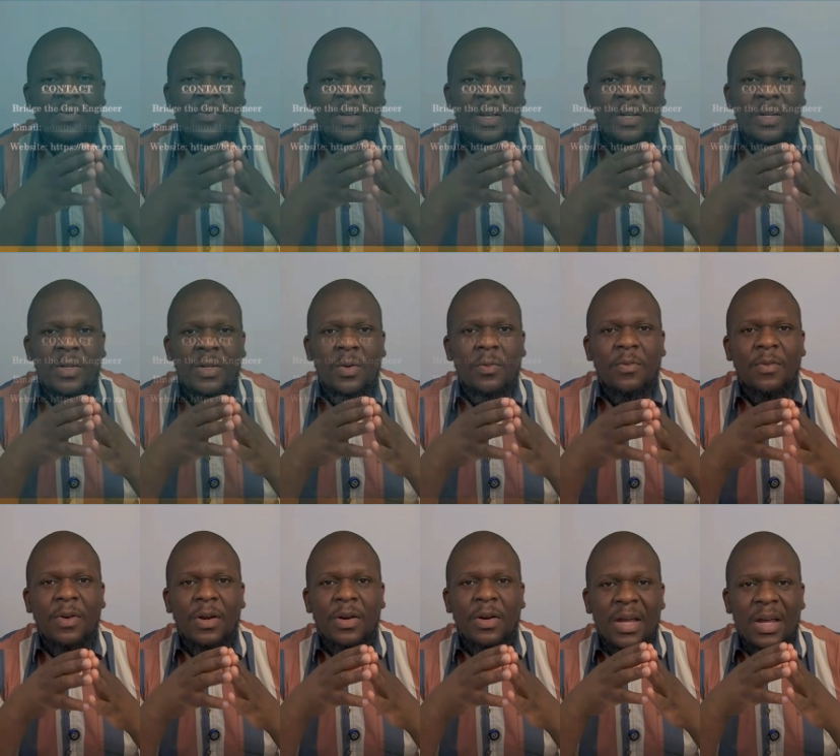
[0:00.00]
video
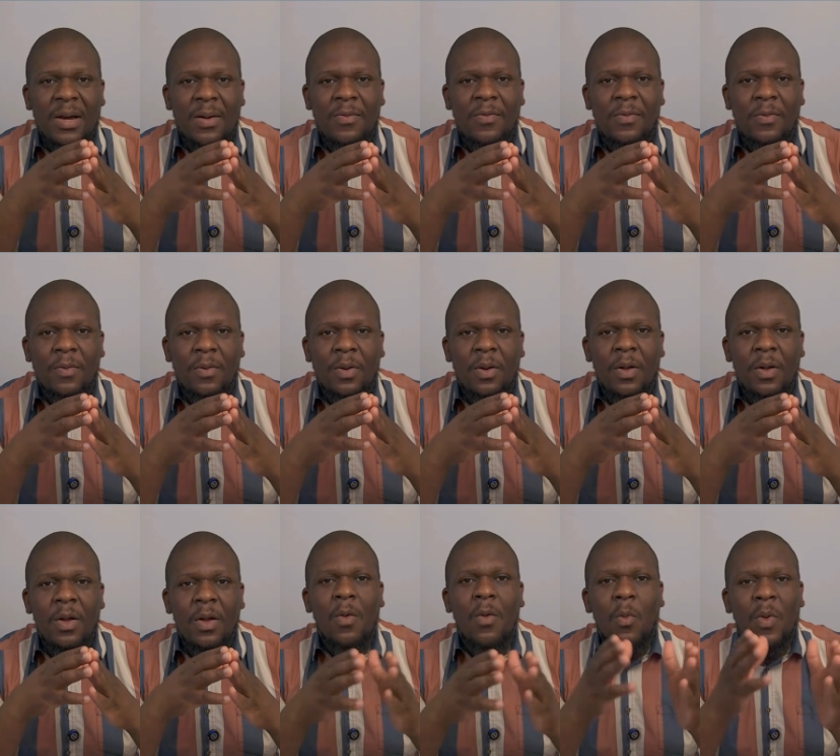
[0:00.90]
very helpful,
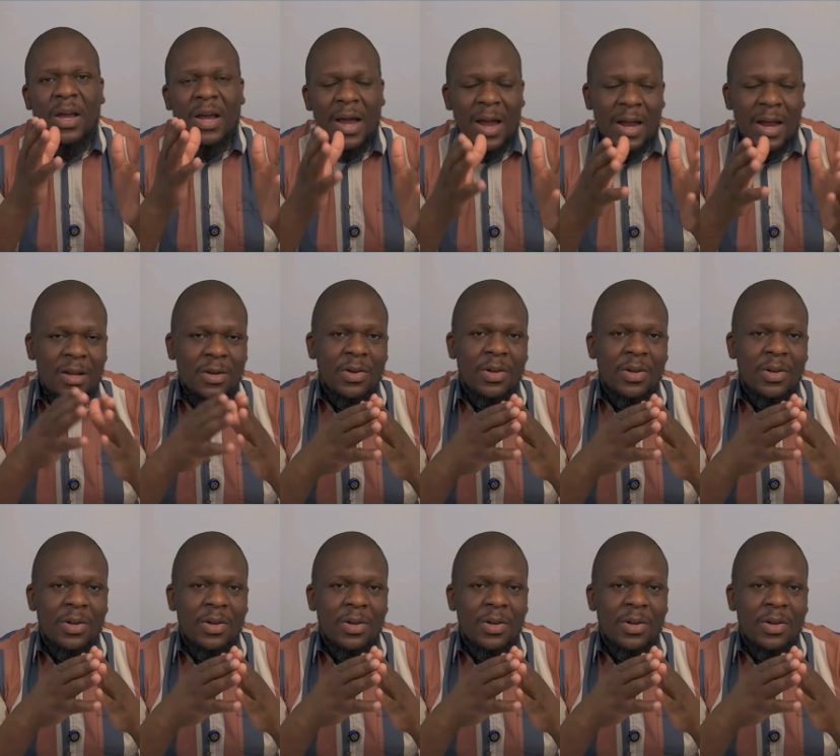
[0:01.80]
we kindly